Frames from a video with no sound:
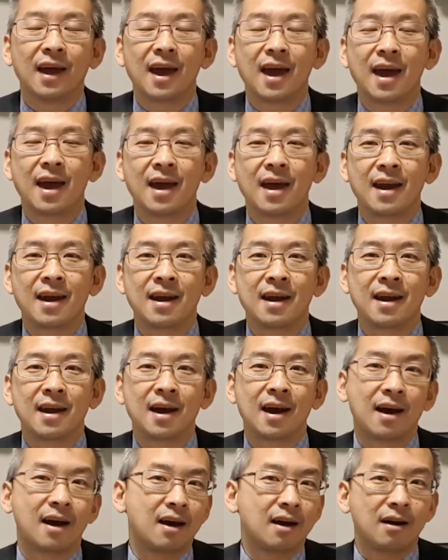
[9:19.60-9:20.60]

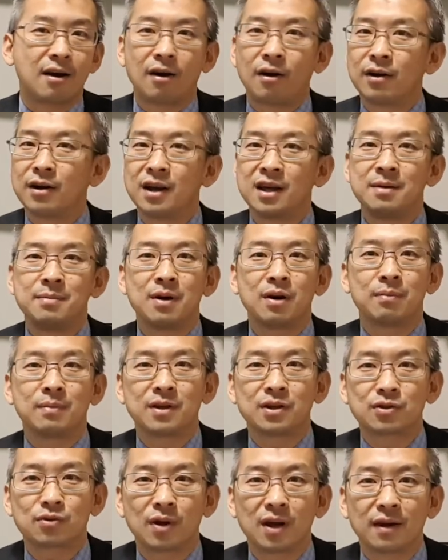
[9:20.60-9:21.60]
And or email
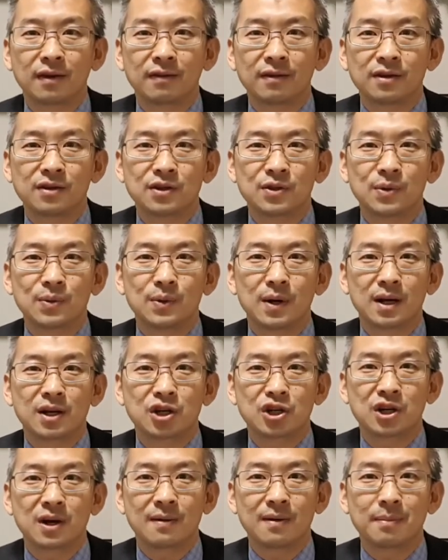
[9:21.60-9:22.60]
me straight,
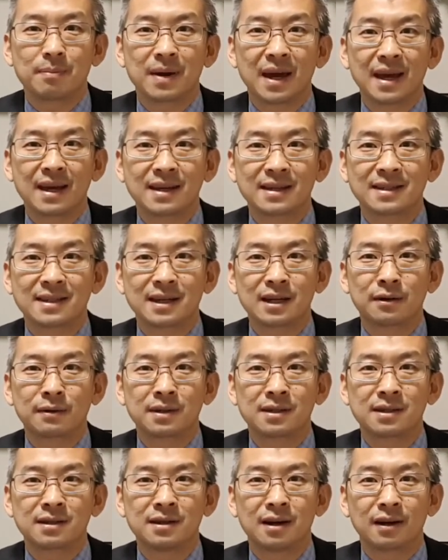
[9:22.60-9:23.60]

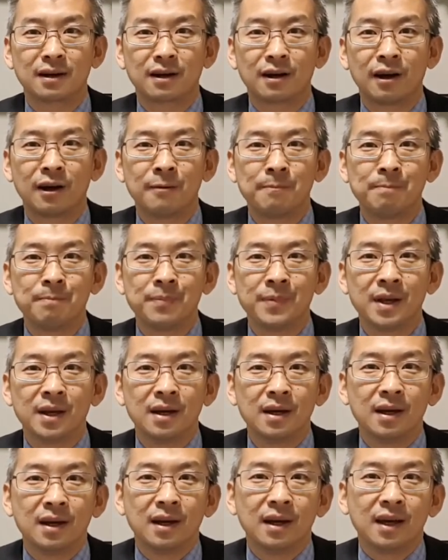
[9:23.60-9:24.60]
sue@sharingbanksecrets.com.
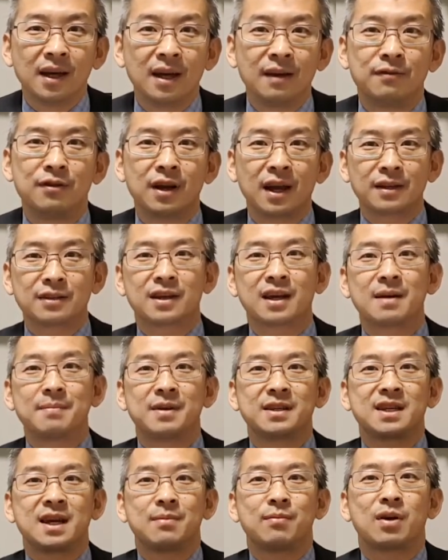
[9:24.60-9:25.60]
If you'd like to
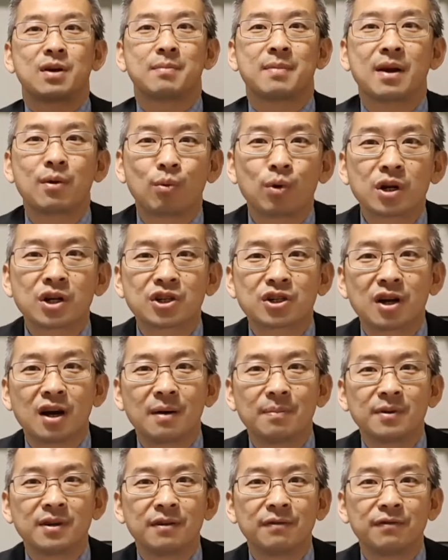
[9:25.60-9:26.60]
come attend one of my
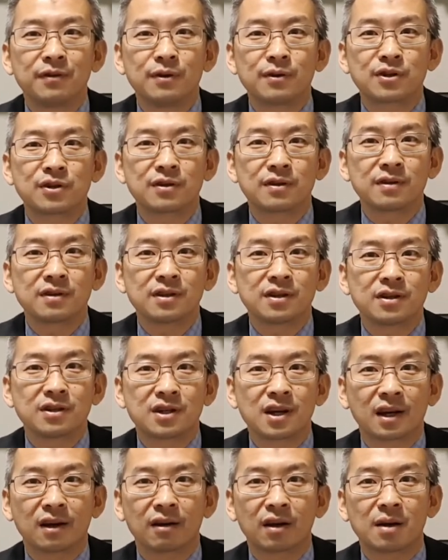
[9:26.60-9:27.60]
workshops in the future,
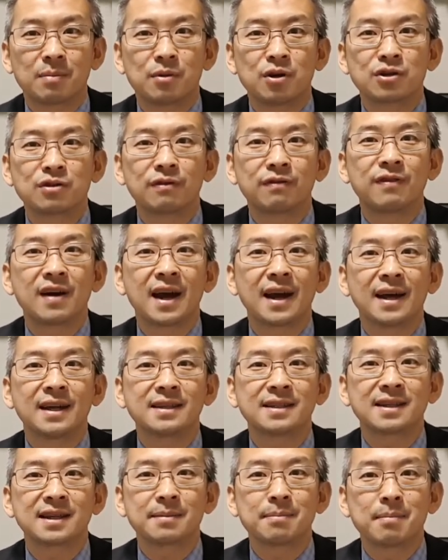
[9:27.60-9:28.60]
check out
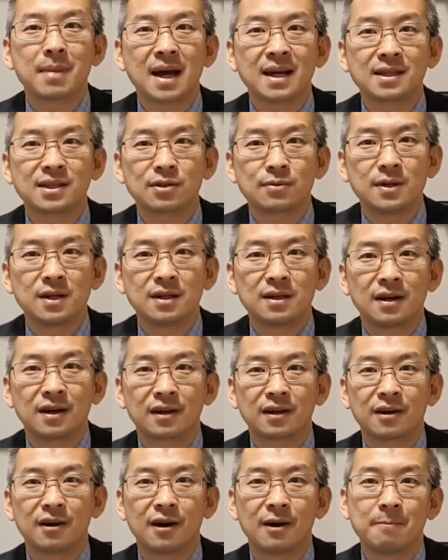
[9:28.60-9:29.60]

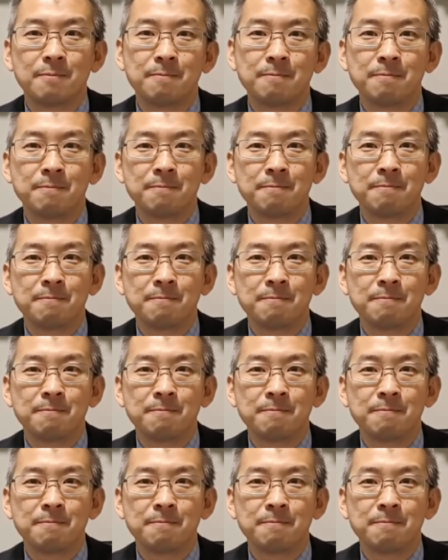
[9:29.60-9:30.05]
commercialfinancingmastery.com.